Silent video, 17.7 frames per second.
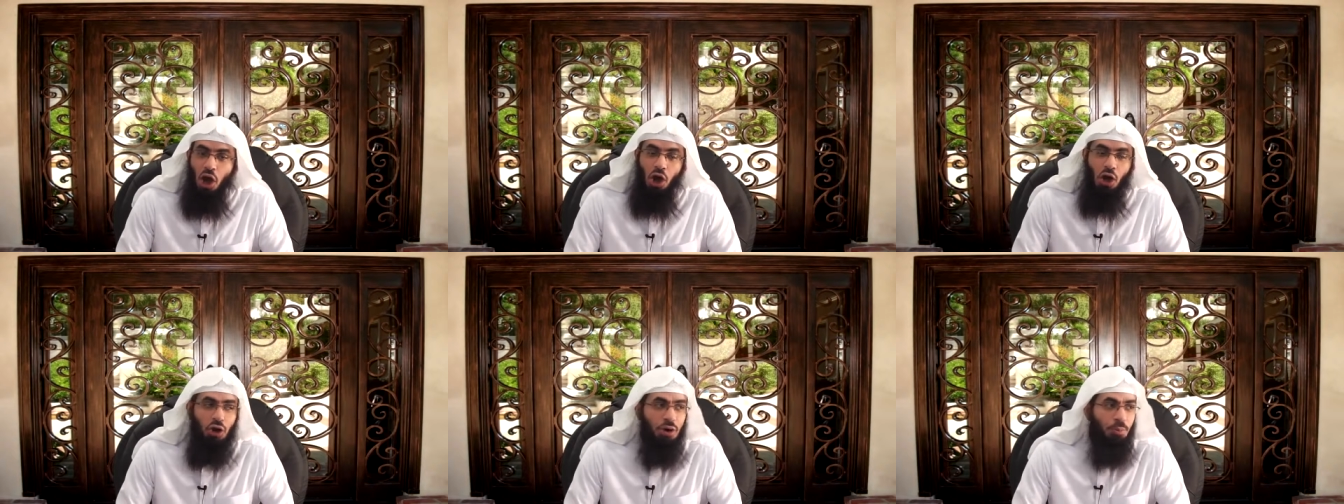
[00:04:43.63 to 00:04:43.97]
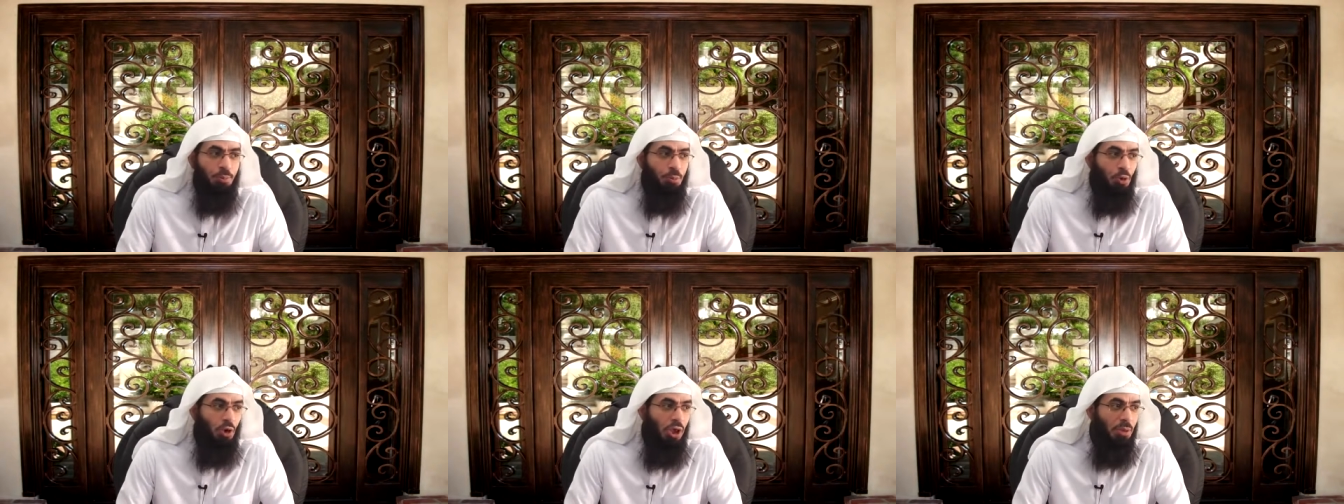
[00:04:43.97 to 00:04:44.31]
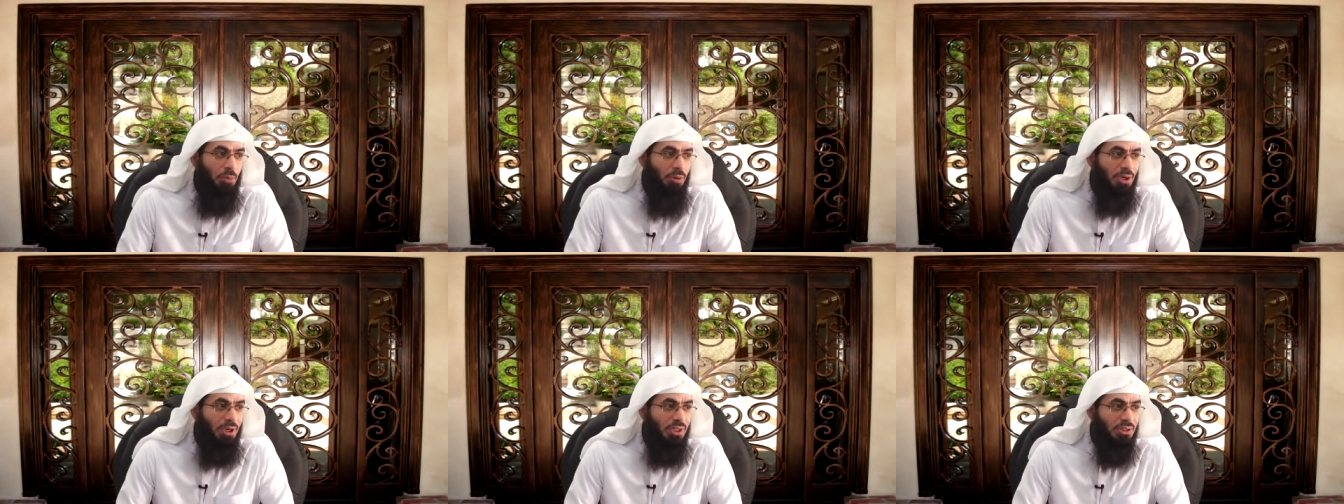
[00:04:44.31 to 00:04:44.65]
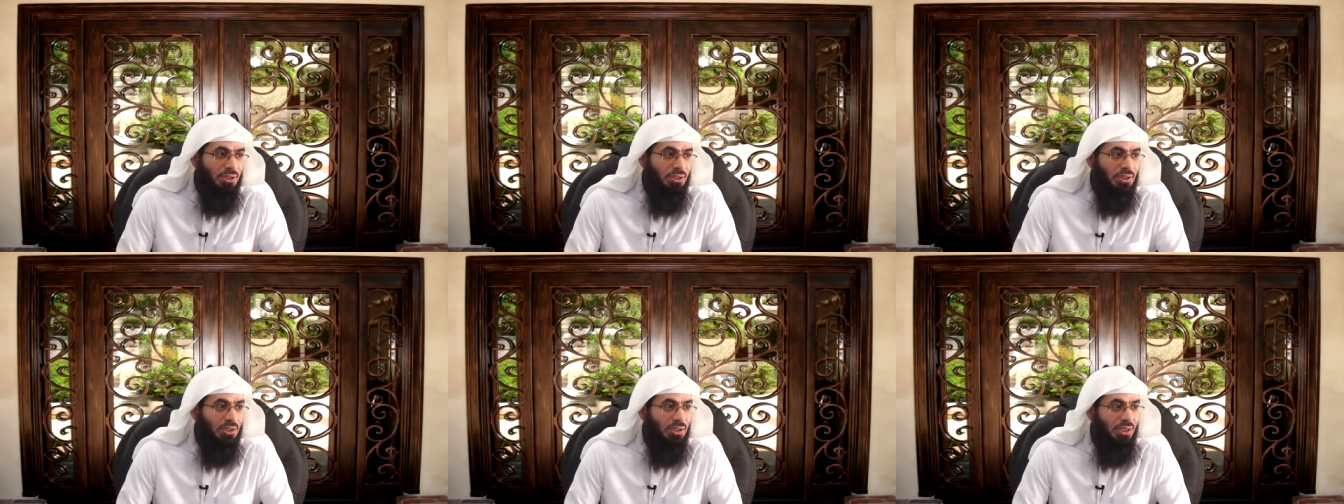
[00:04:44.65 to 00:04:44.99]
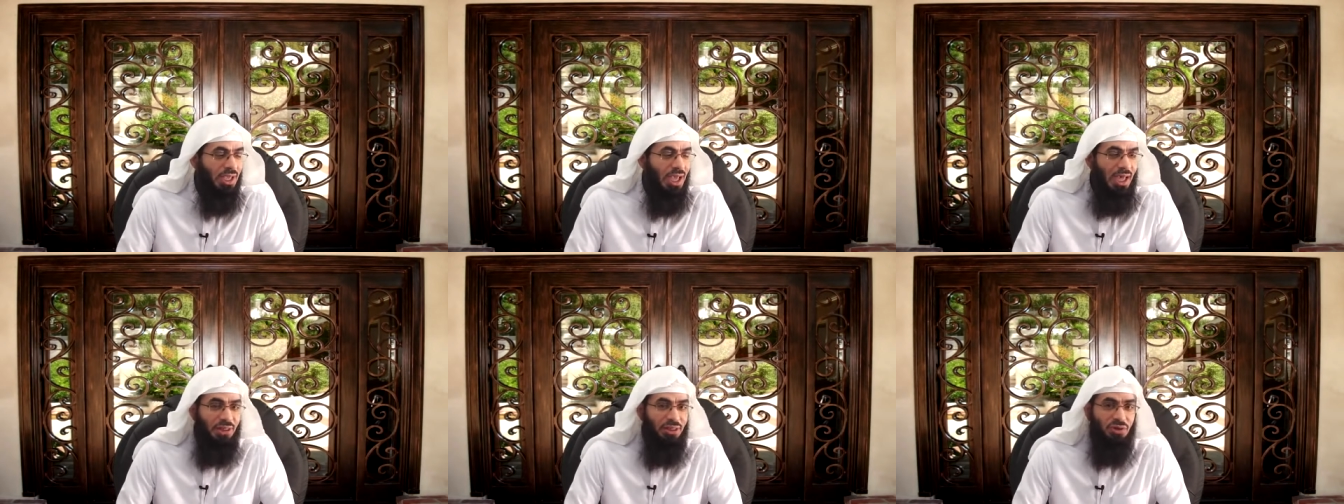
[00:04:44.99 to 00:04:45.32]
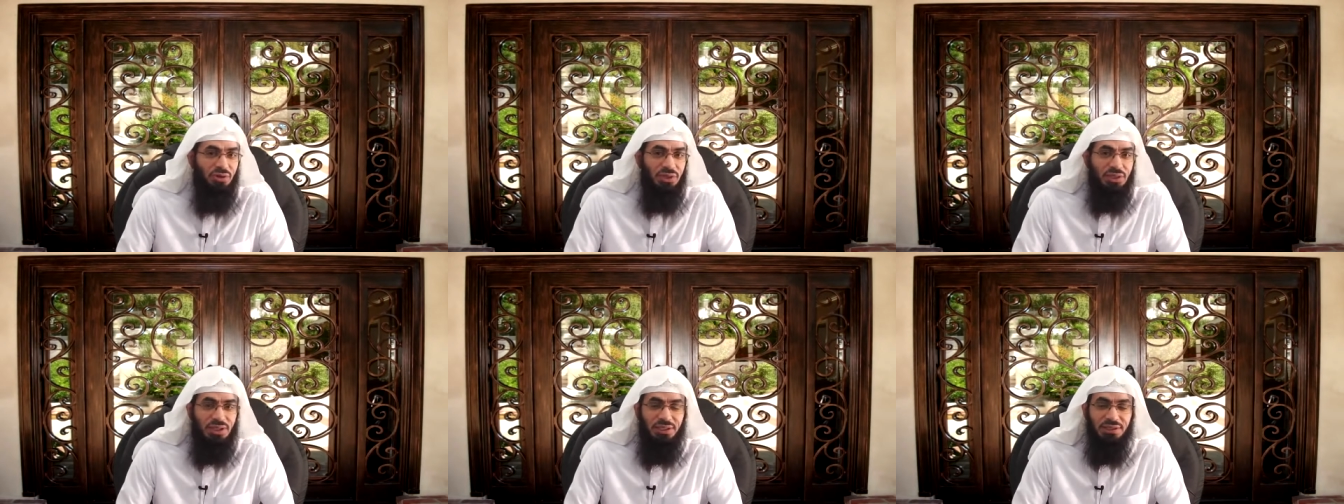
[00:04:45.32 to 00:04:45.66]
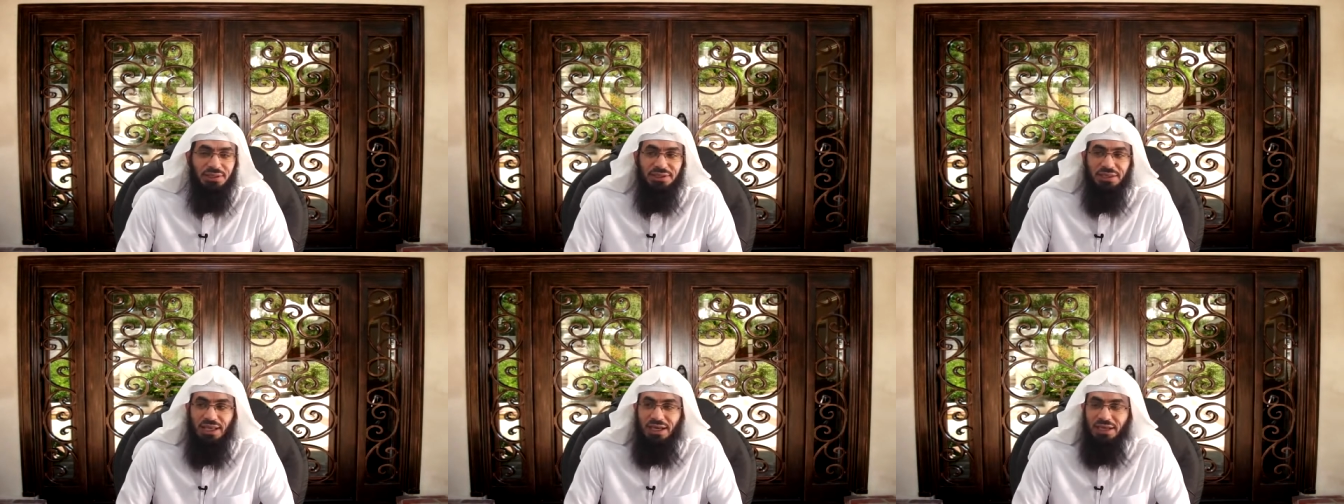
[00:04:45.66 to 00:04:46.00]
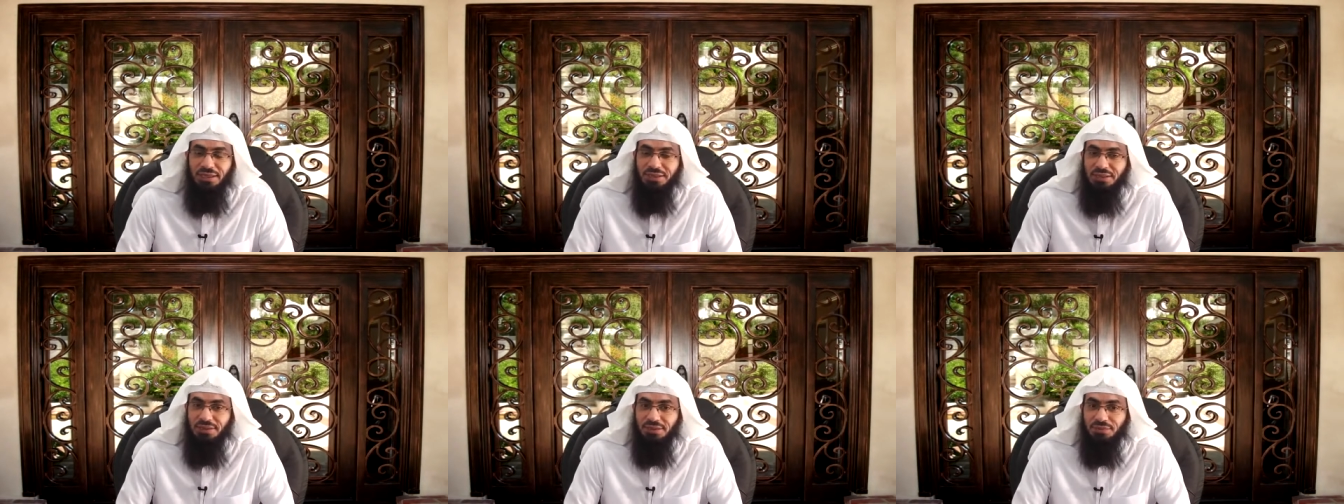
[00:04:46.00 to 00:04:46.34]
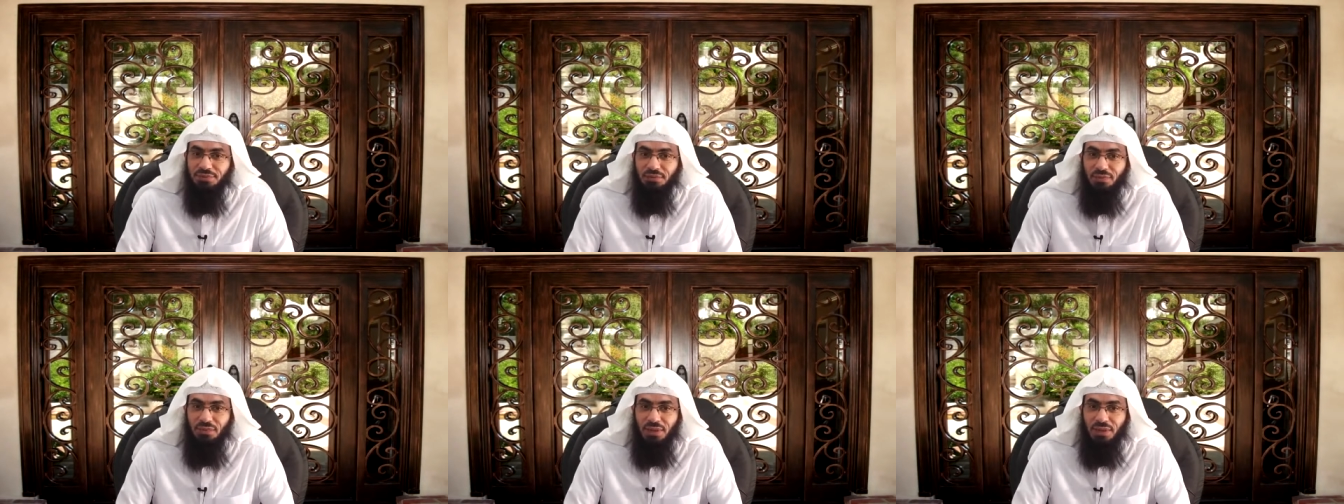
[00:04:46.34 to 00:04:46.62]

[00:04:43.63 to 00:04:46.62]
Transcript: or in prohibited gathering and settings?